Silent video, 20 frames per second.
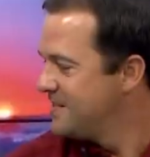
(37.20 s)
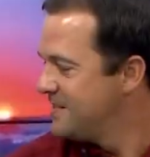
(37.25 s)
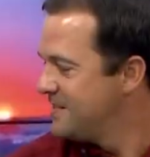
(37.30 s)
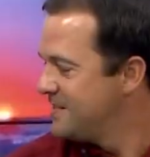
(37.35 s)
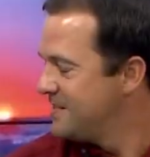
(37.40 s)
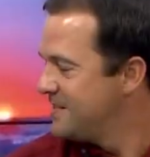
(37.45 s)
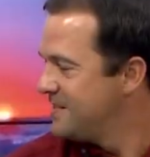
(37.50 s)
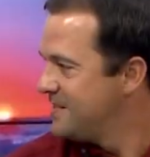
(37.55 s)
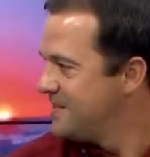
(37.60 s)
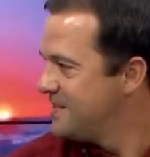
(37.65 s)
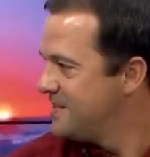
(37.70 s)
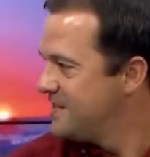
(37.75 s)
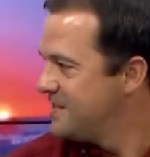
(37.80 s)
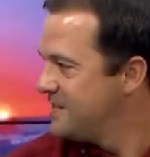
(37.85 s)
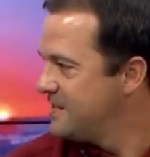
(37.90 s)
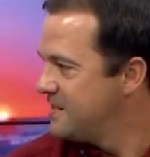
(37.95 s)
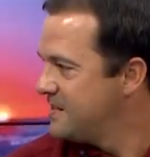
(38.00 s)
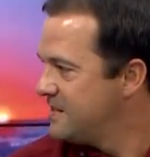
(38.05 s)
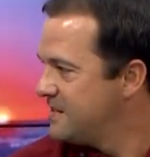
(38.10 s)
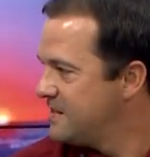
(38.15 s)

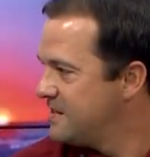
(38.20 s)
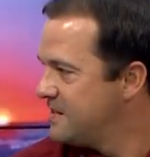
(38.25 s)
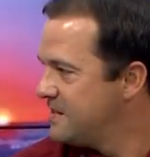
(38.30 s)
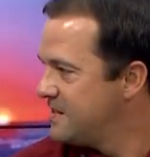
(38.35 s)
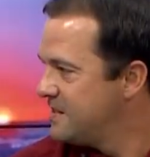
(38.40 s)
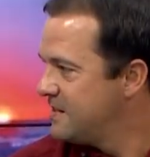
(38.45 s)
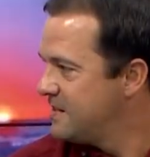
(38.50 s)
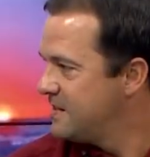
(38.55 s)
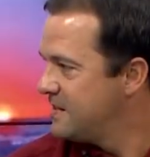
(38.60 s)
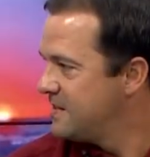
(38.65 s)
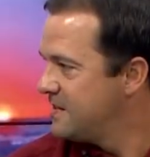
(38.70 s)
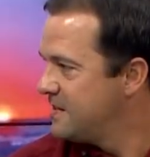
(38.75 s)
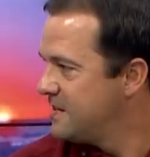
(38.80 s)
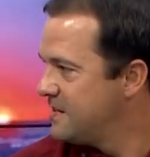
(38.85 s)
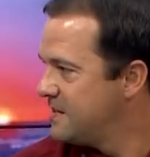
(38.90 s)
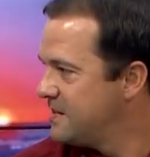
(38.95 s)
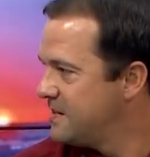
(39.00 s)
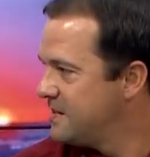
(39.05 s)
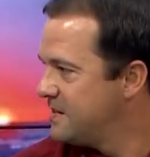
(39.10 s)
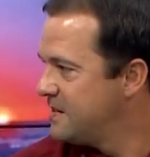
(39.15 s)

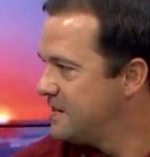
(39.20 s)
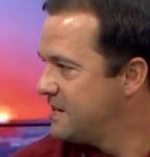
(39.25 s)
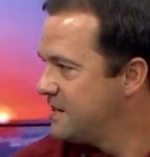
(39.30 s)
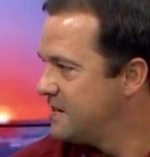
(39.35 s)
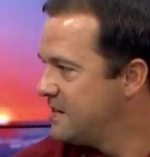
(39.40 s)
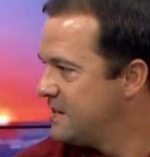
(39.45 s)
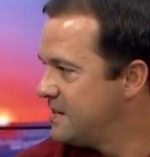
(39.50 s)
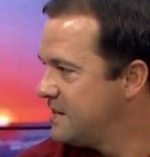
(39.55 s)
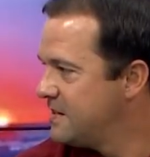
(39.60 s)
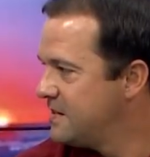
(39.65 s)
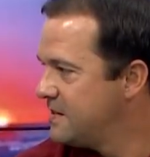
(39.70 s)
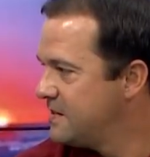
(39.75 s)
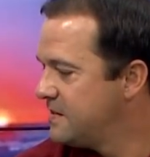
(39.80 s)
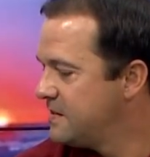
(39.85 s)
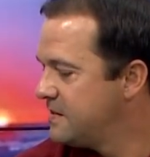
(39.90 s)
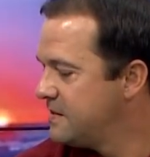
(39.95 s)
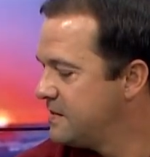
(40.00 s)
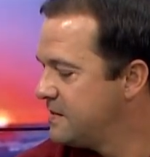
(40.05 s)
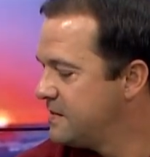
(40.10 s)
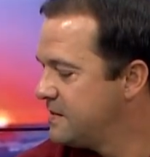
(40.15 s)

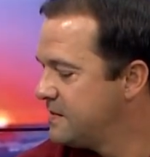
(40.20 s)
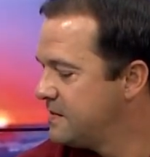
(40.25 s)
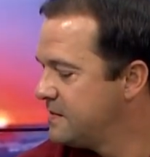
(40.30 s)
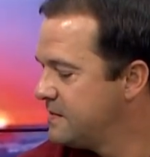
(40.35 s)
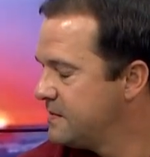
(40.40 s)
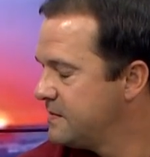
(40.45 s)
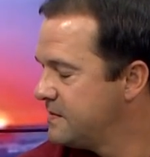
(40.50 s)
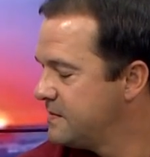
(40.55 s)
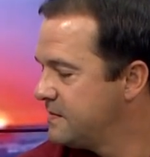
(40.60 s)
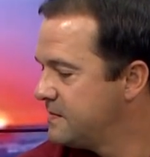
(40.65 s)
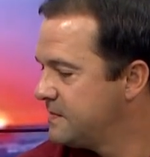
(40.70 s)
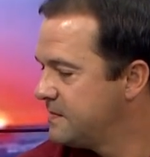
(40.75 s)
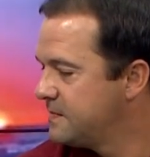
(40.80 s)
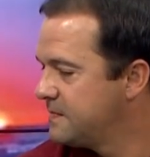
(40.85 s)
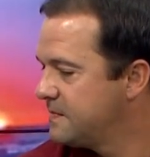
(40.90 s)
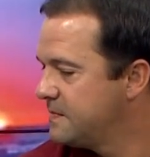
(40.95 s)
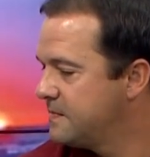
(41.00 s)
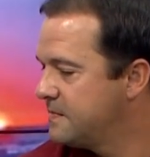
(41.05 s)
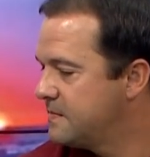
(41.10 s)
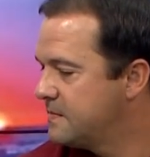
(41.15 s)

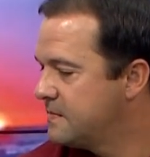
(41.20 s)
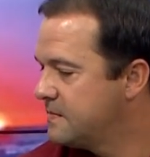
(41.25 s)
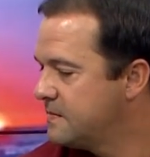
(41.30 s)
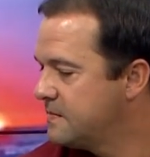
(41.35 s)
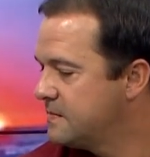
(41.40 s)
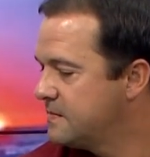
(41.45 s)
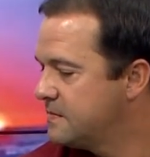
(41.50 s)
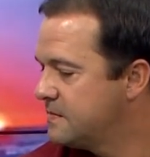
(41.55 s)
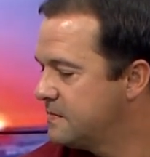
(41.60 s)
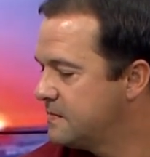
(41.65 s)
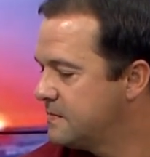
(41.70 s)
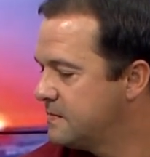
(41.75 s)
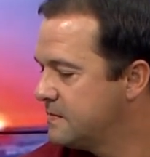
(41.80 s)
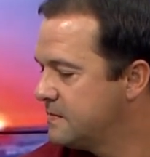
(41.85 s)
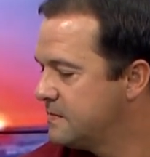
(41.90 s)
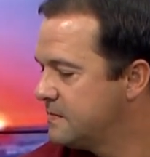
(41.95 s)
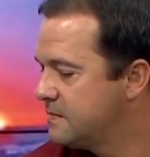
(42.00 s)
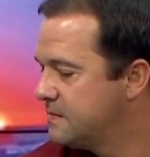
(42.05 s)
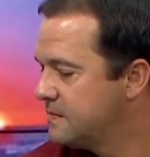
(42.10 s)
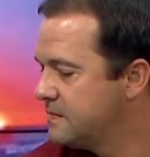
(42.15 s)

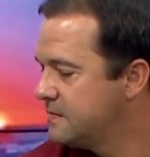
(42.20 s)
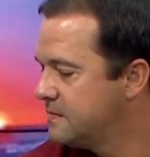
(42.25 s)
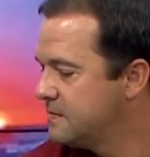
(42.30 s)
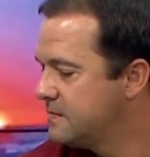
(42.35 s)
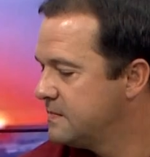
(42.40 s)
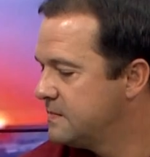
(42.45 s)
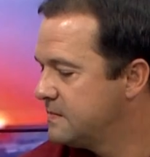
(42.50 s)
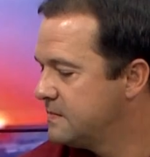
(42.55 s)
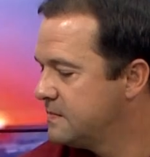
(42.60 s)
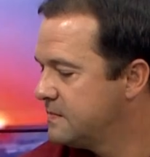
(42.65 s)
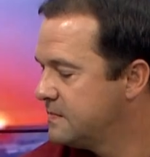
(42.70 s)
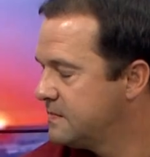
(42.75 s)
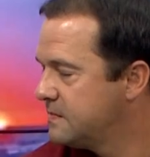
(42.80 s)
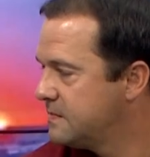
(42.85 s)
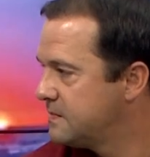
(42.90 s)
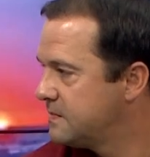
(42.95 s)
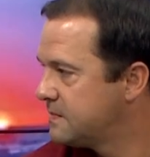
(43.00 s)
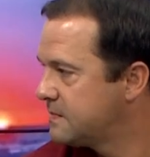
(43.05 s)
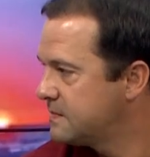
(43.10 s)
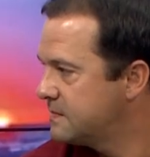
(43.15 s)

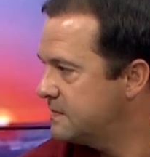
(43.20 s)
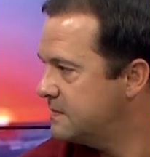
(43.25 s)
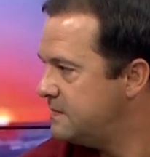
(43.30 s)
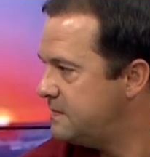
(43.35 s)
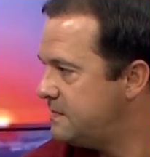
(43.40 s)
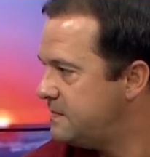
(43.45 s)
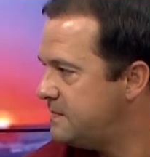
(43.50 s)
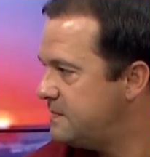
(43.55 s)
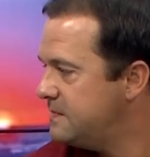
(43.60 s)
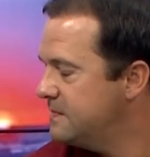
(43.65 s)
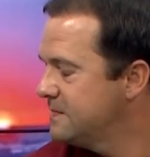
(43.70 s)
No words are spoken by the person on screen.